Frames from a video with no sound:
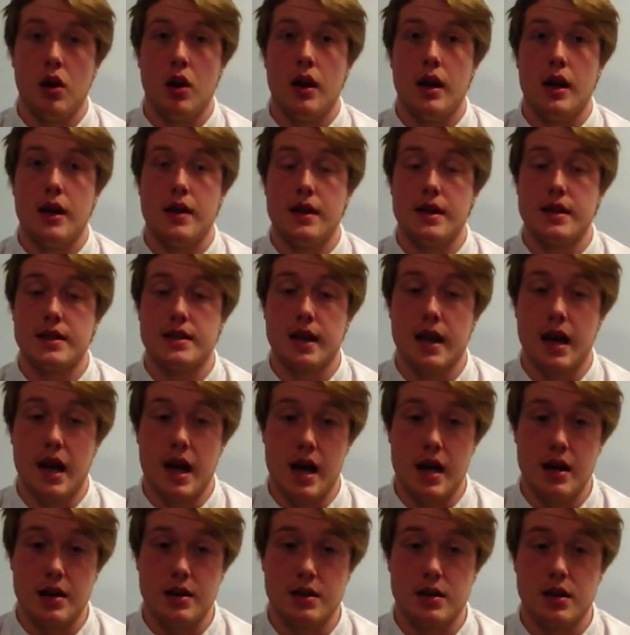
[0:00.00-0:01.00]
in this
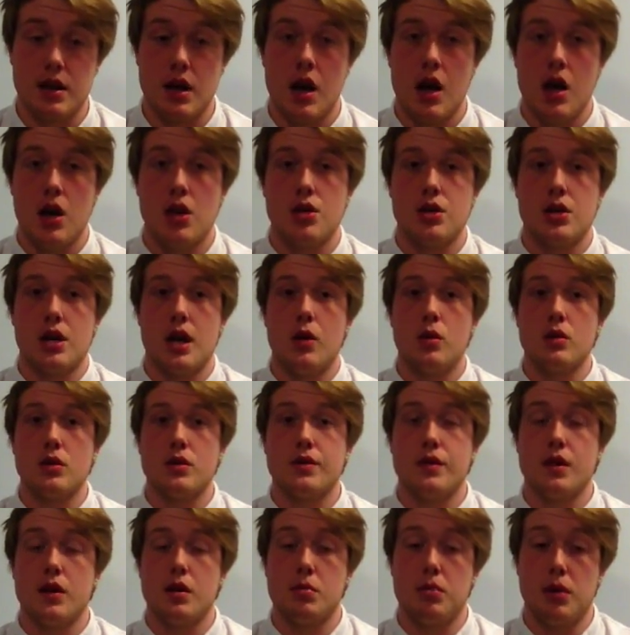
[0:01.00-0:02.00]
case, shouts
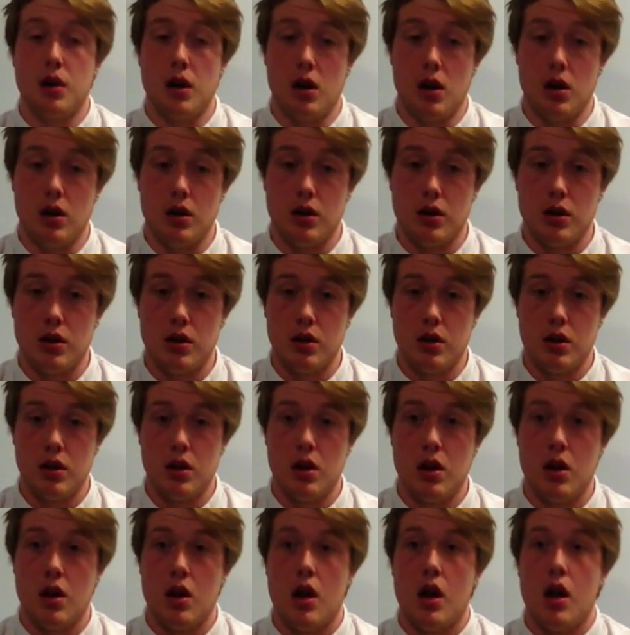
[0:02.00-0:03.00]
for the ball
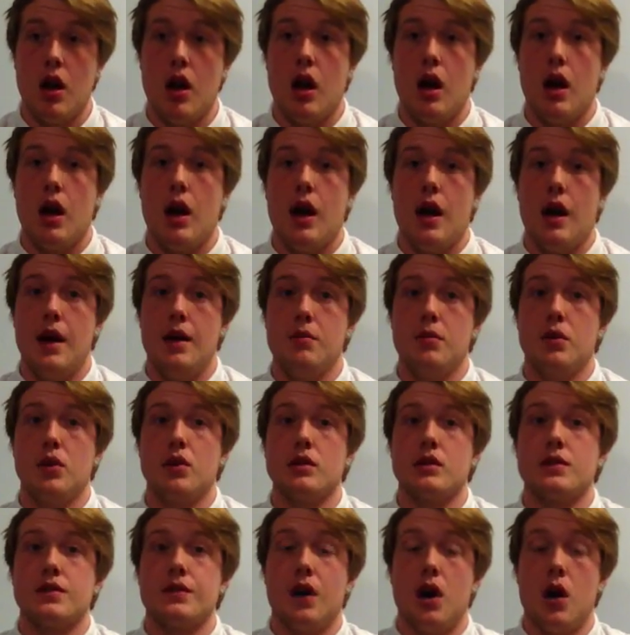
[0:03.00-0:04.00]
and
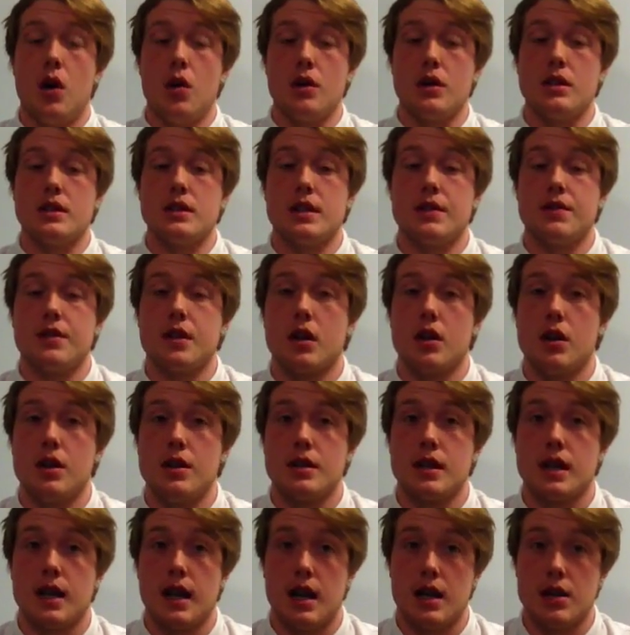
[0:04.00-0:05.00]
moves forward as if they're going
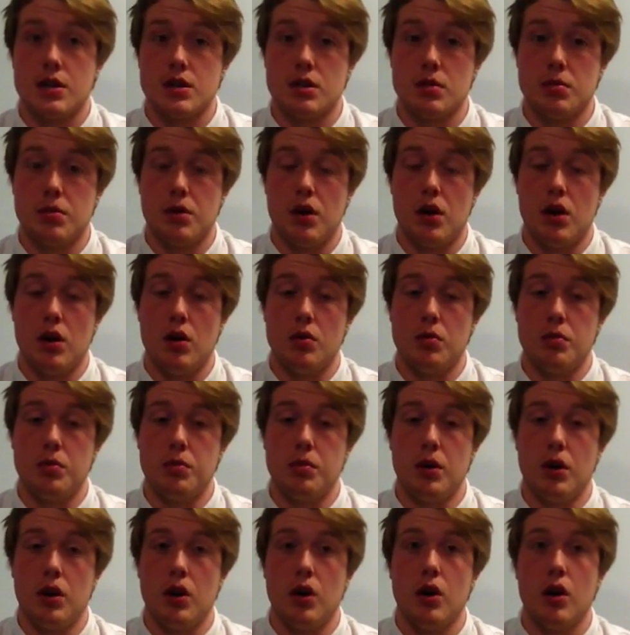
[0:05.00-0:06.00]
to catch the ball,
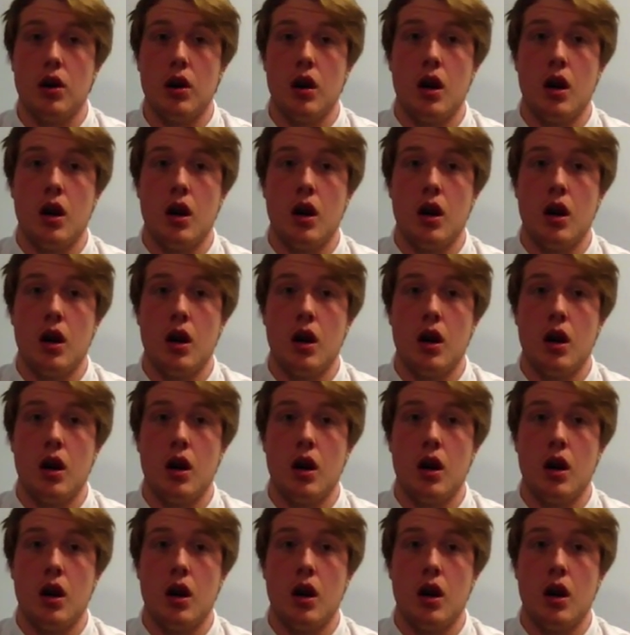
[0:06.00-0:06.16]
but